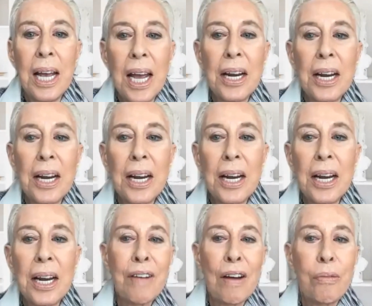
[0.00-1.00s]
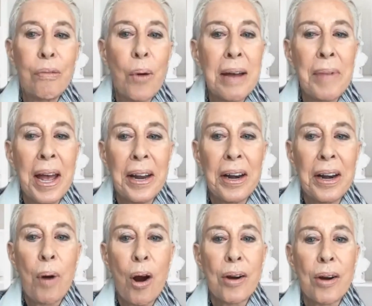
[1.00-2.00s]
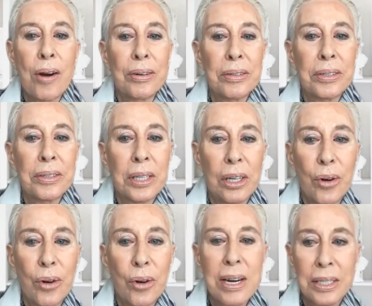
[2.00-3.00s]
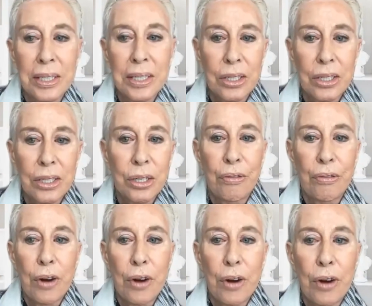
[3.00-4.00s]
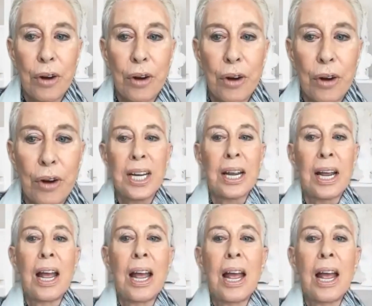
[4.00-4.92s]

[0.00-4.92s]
And on behalf of WHAM and our partners, the La Jolla Institute for Immunology